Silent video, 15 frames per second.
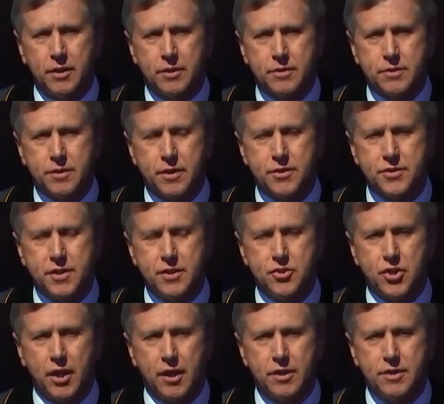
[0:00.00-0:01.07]
says
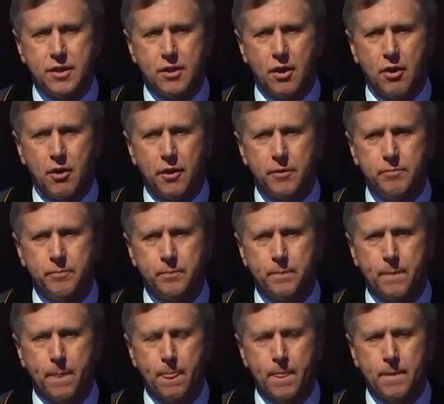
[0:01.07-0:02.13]
E.J. Dionne.
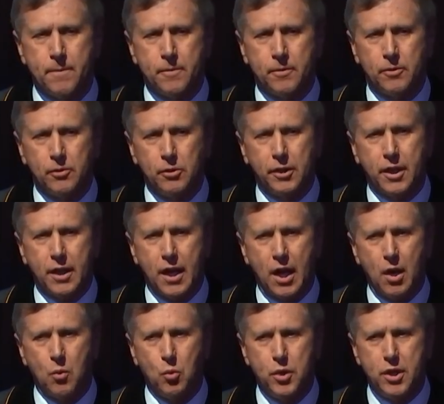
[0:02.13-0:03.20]
Look at
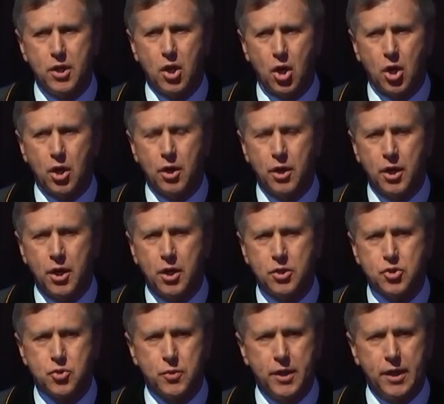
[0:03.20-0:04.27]
how we are
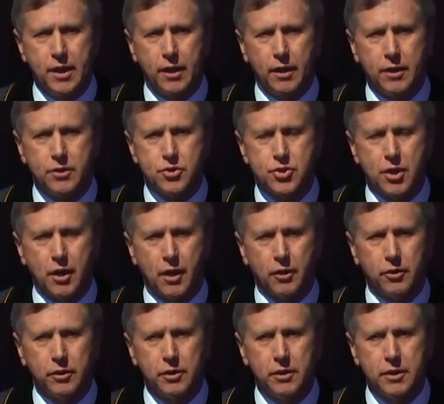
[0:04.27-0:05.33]
treating each
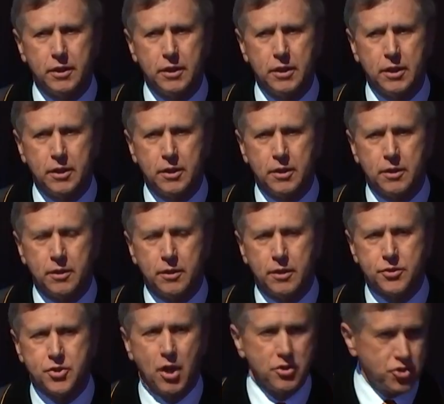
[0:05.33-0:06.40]
other.
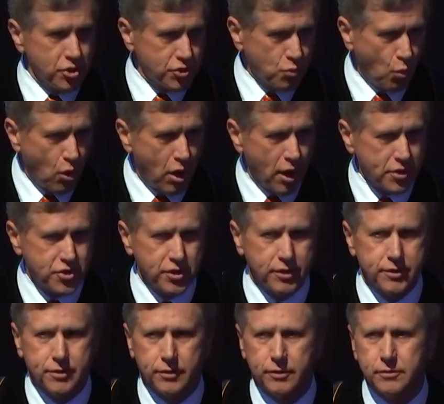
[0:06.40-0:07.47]
It's not just
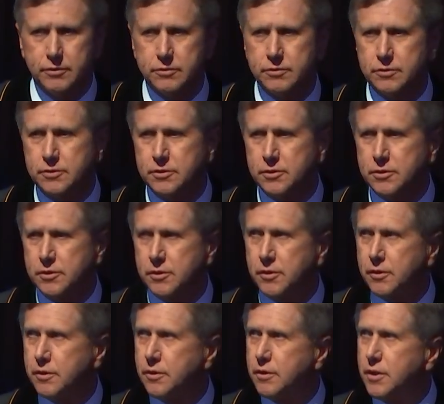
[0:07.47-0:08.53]
Washington,
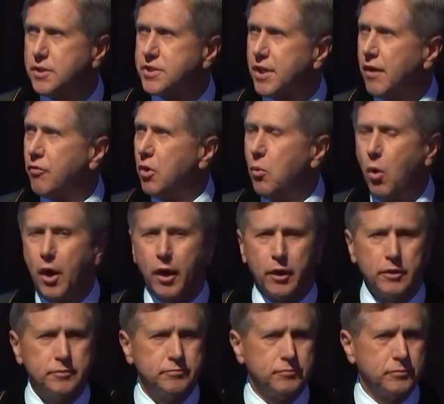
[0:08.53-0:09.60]
it's everywhere,
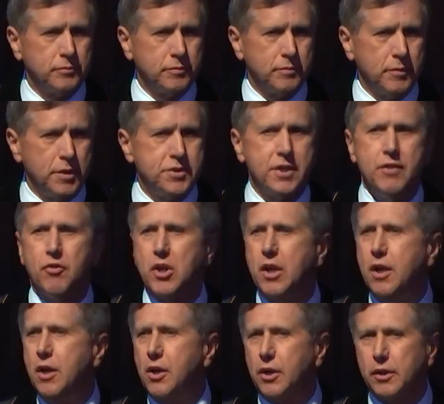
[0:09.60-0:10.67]
it's even
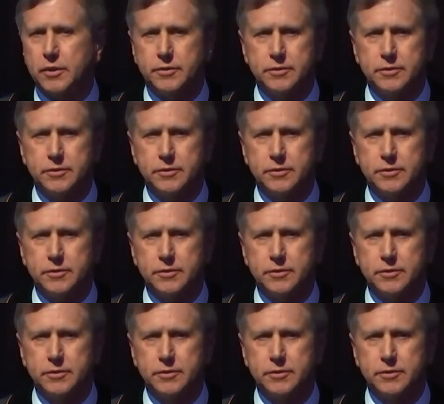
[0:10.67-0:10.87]
here